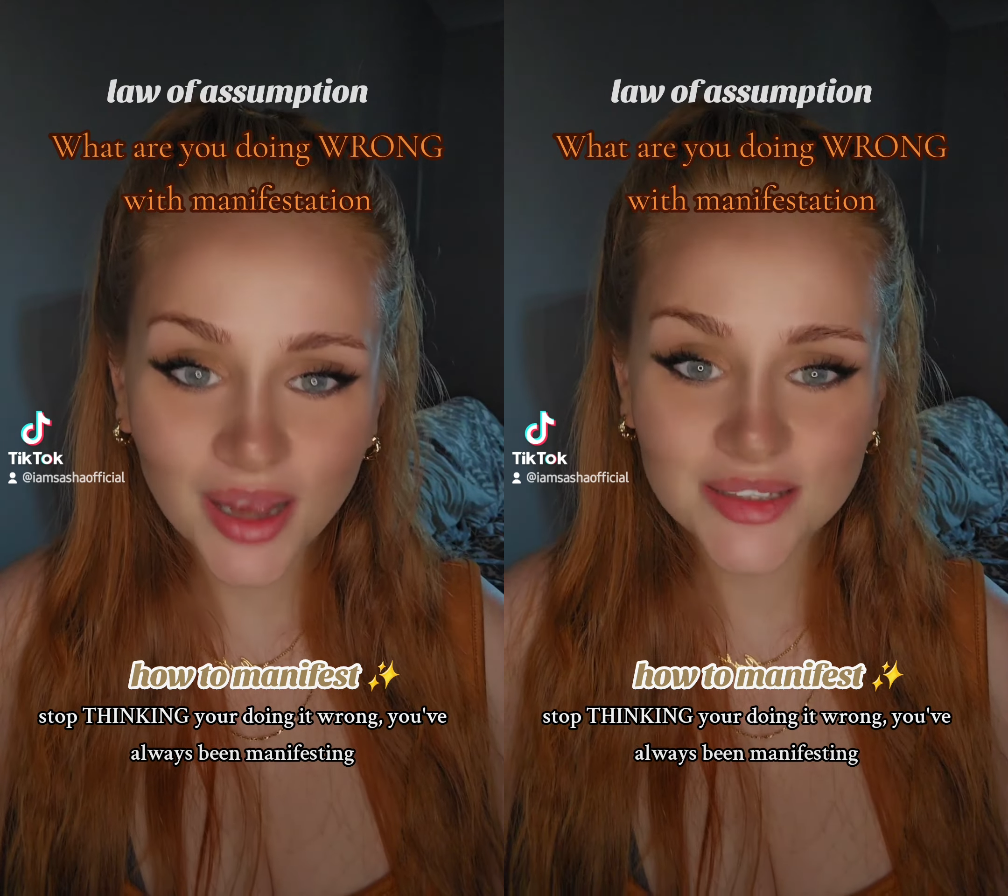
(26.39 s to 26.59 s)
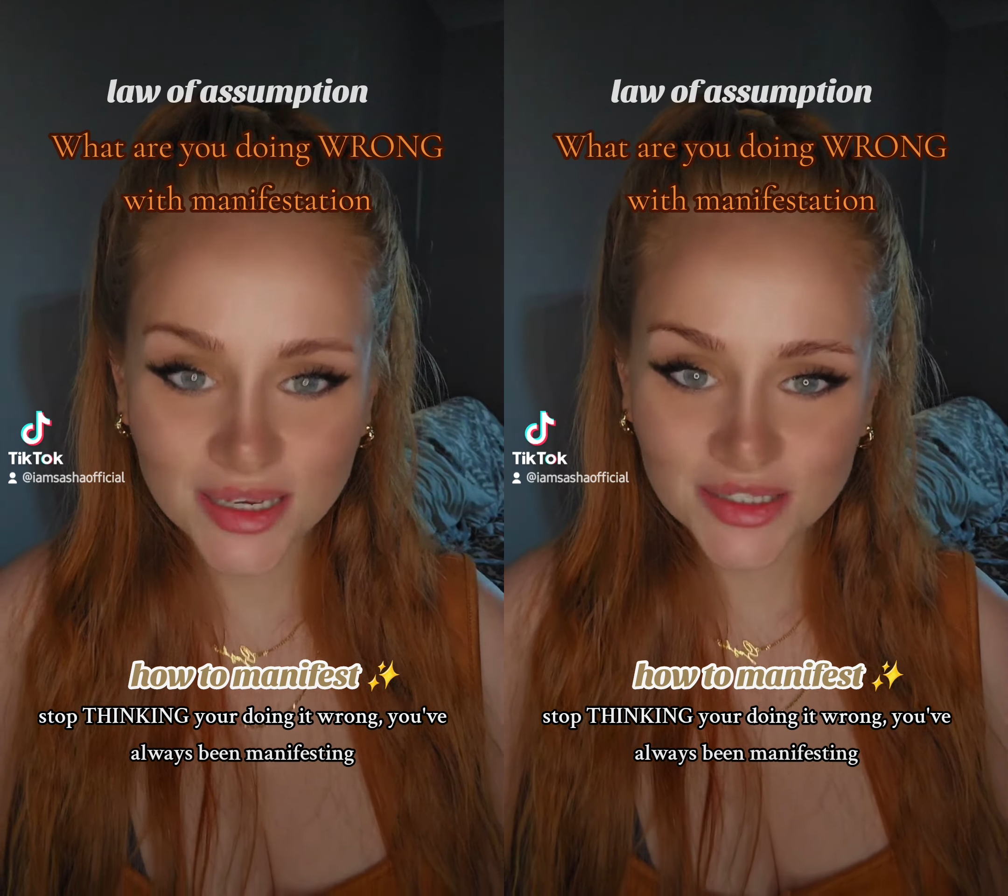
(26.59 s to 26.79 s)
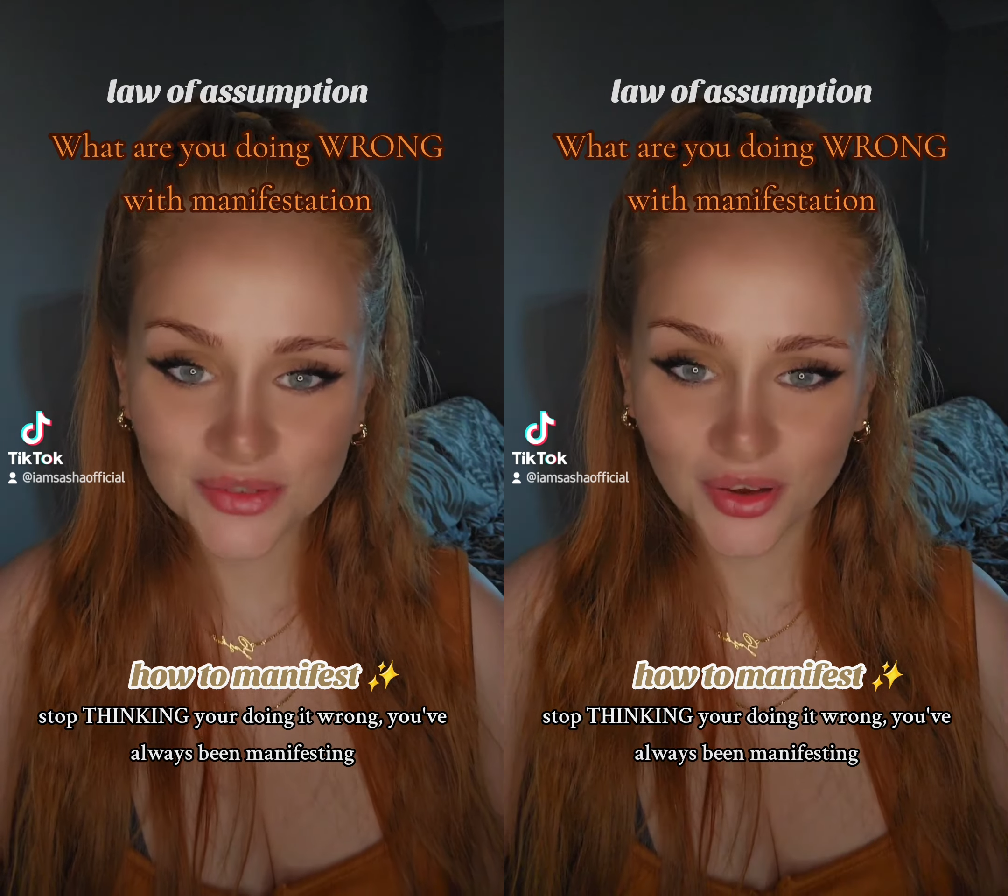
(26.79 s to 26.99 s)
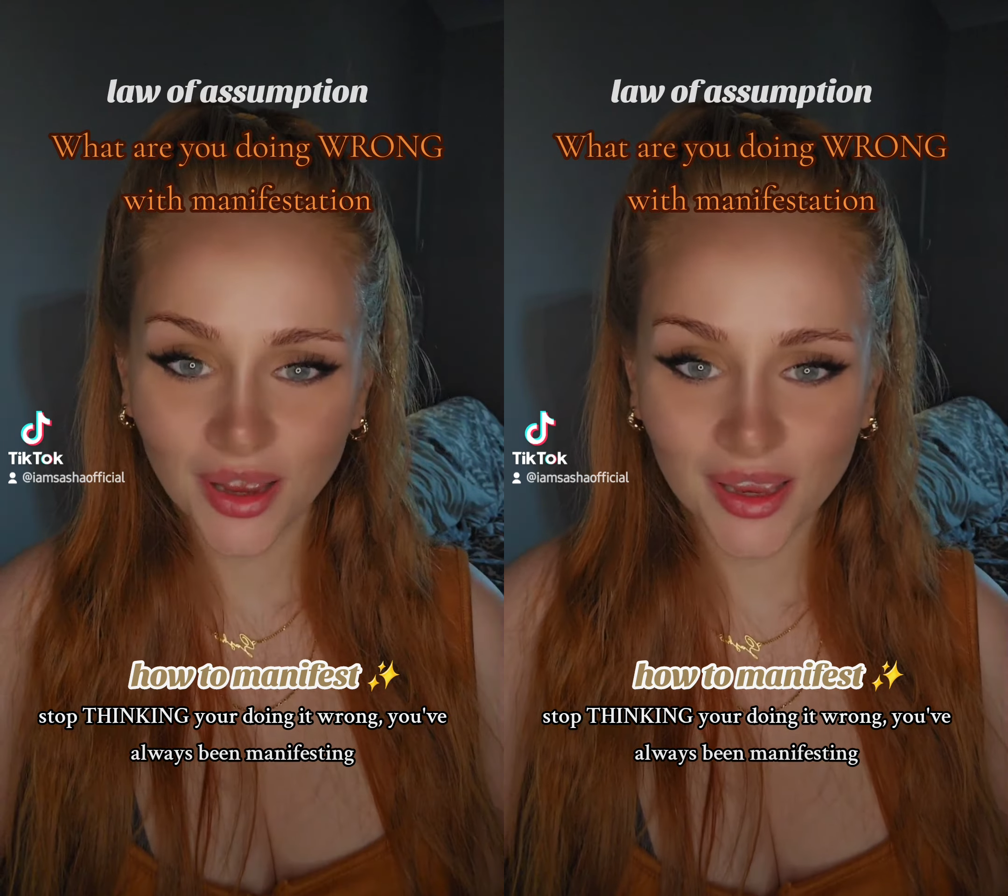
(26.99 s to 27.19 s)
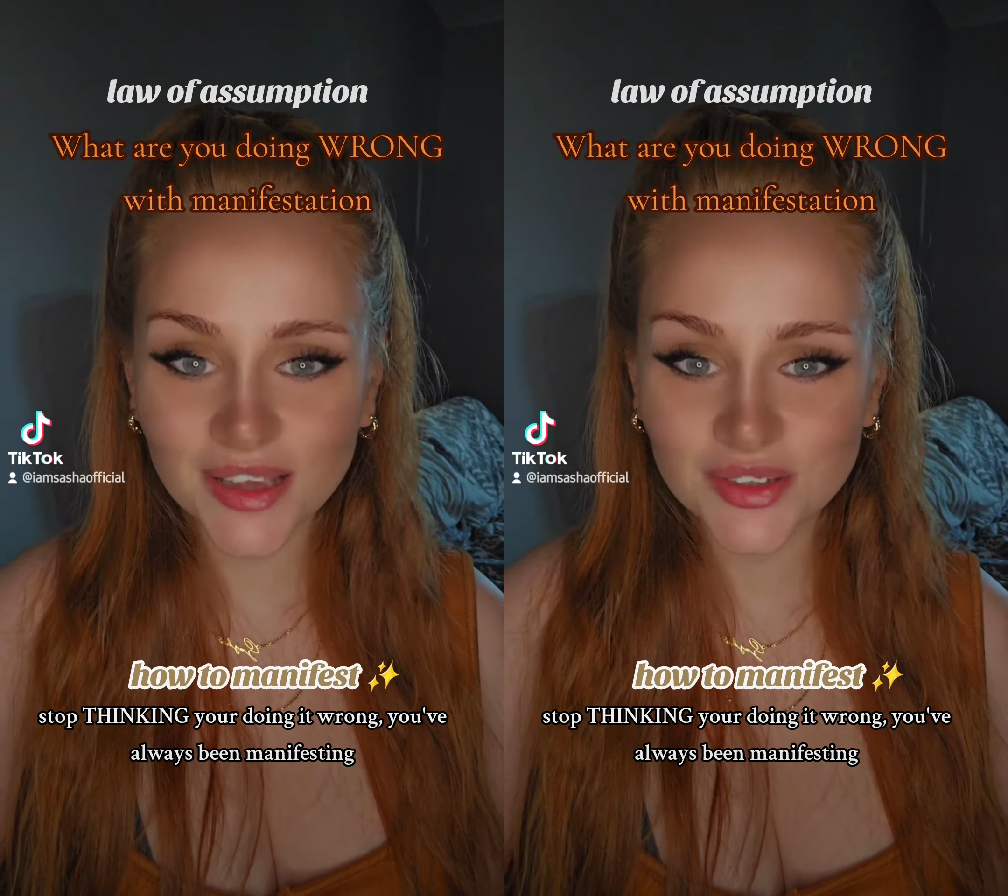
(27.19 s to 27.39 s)

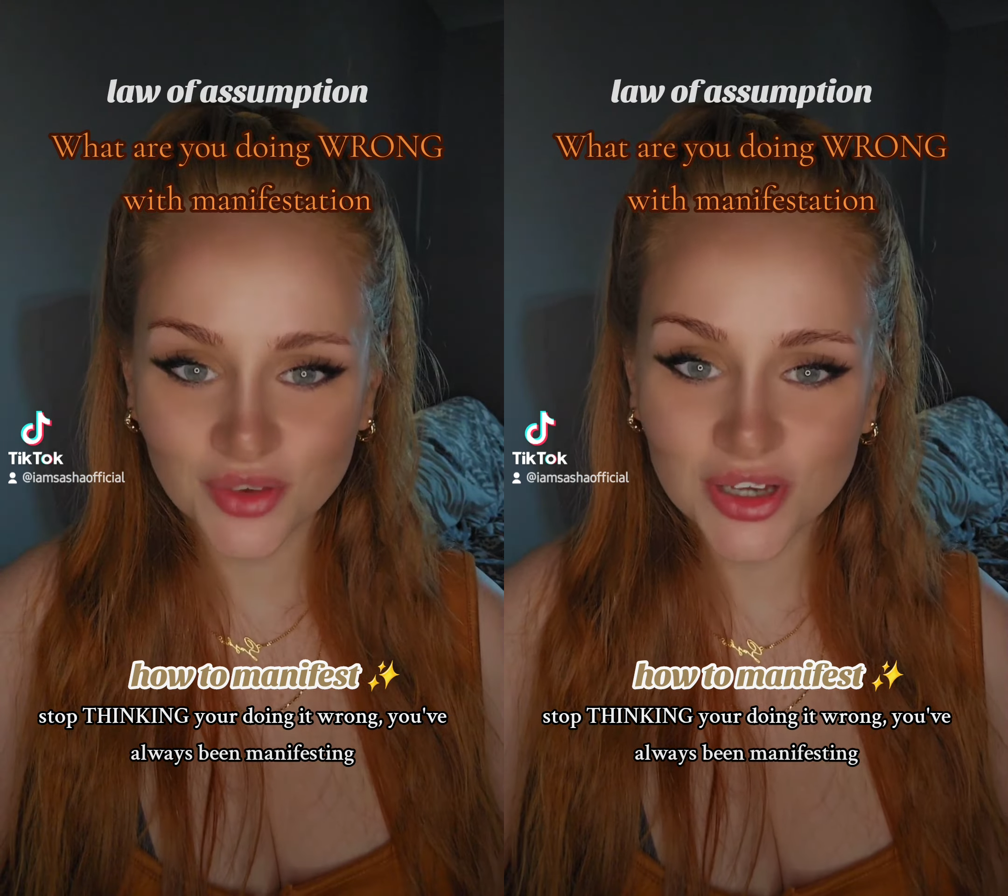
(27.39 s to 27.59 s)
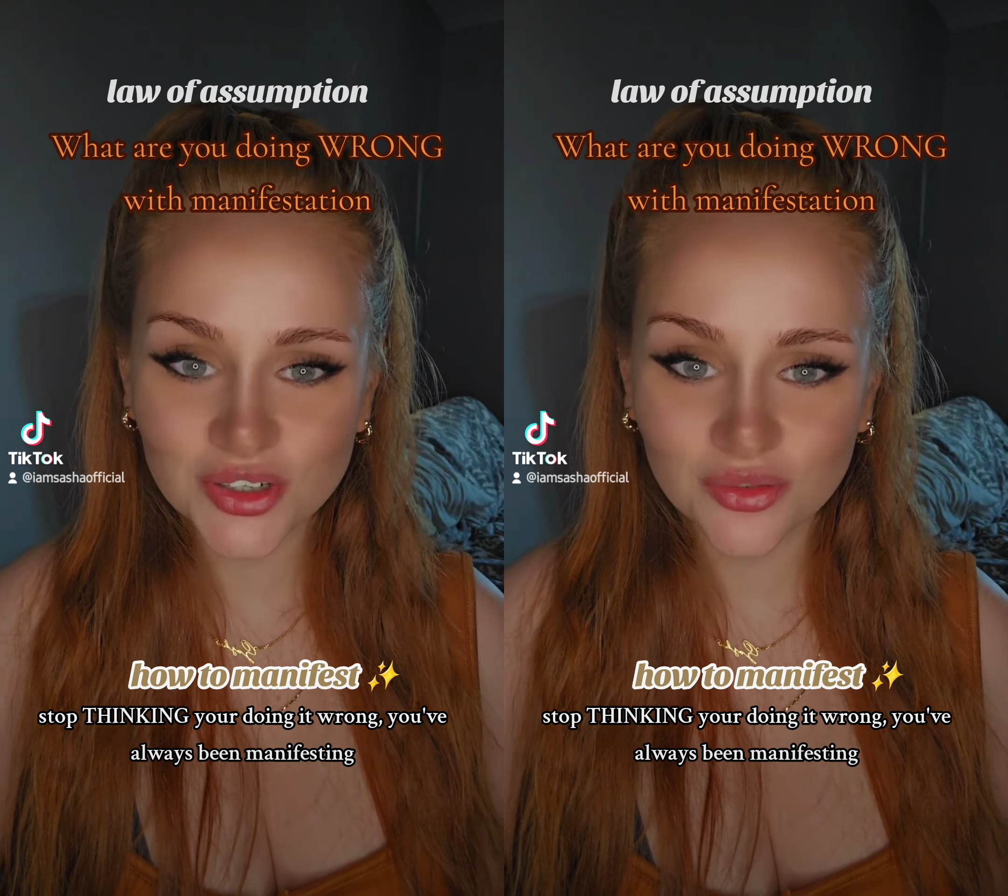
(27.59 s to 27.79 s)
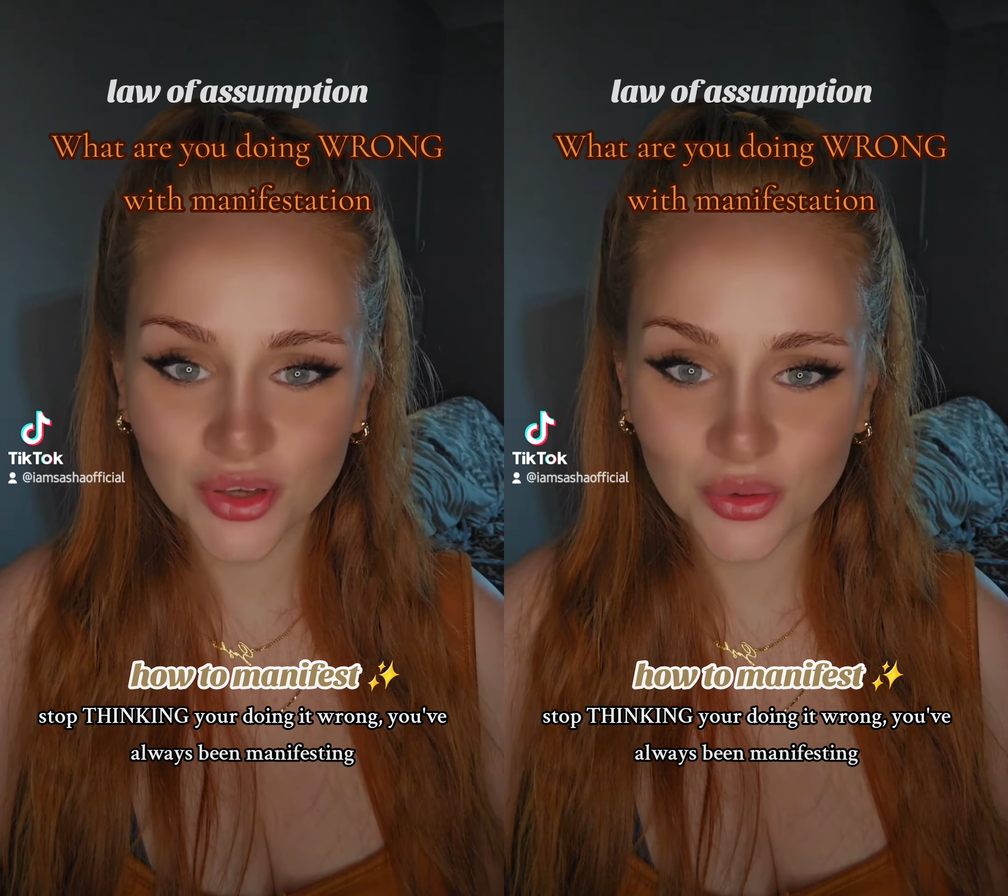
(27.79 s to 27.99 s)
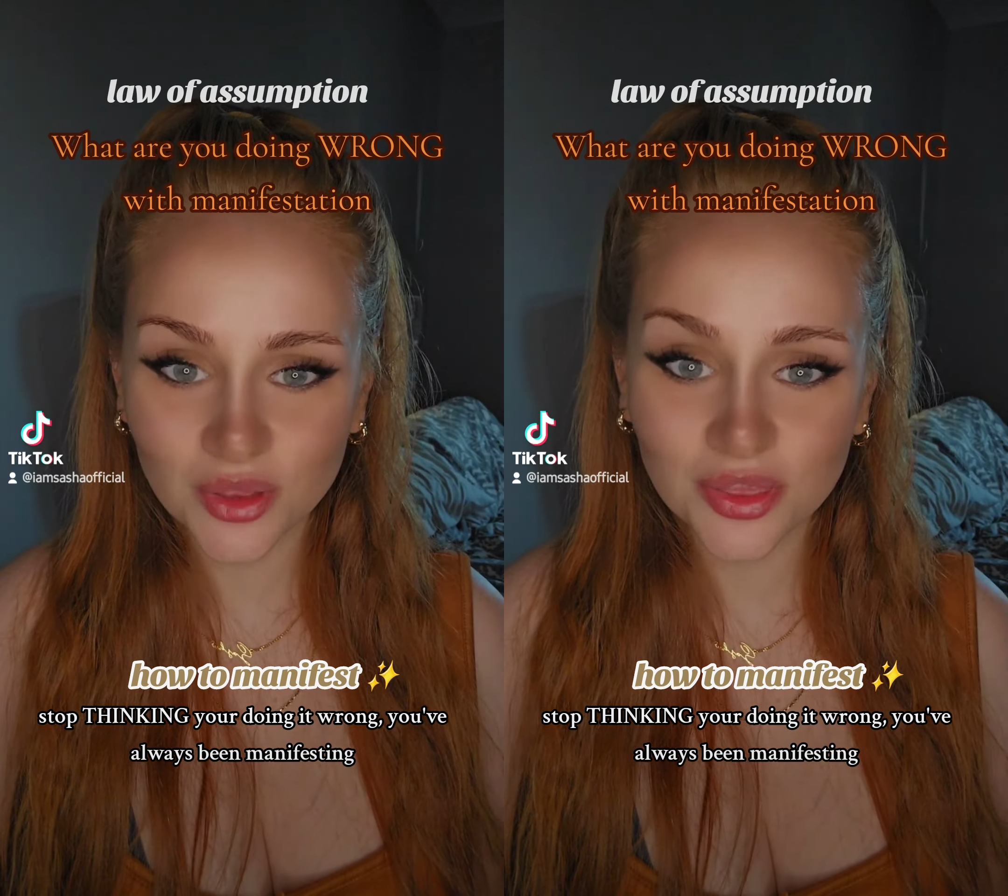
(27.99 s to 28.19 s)
identifying as a version of you